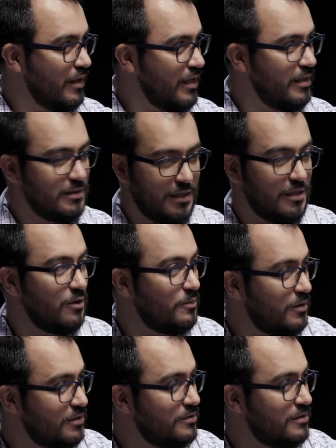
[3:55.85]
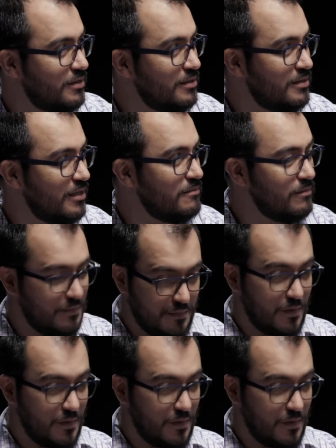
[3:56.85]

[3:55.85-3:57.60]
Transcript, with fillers: is and the operation system